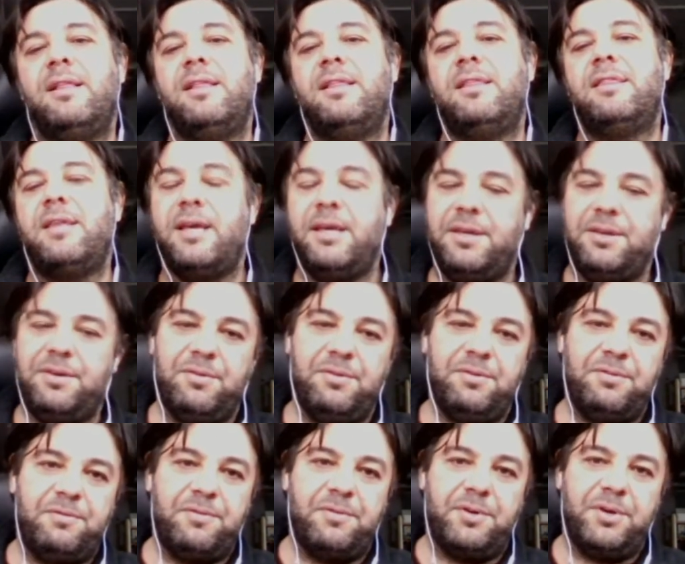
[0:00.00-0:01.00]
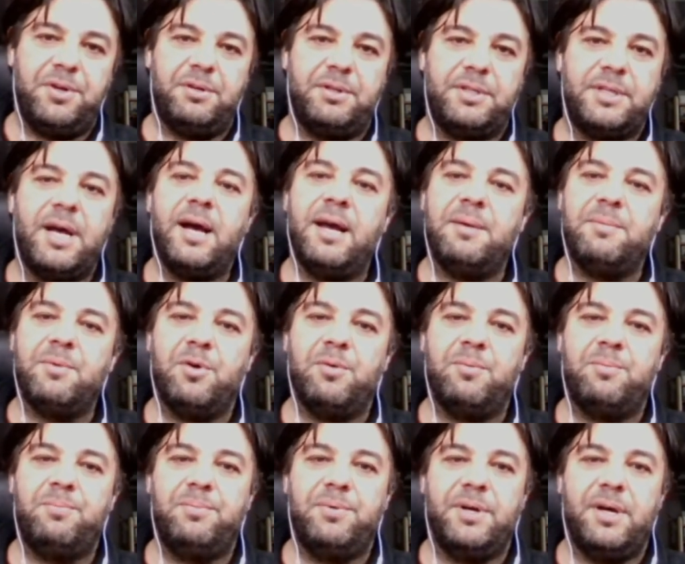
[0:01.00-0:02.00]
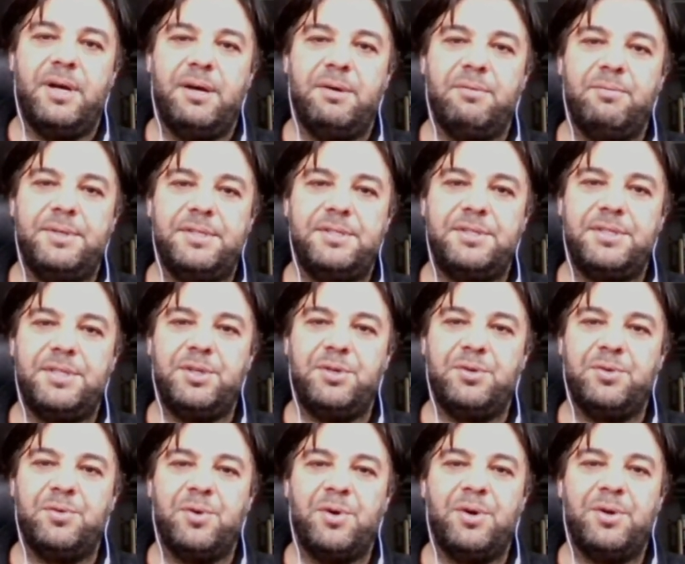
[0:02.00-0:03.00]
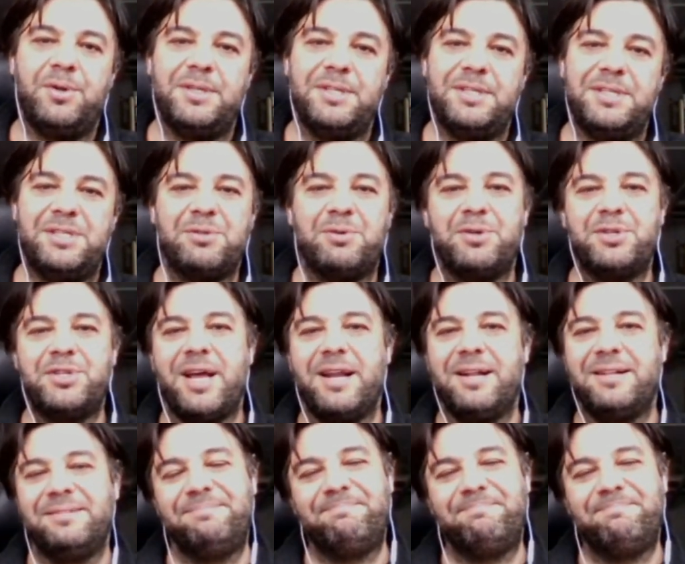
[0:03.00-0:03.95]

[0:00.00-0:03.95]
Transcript: Thank you for your time. Hope we see you on the Discord channel.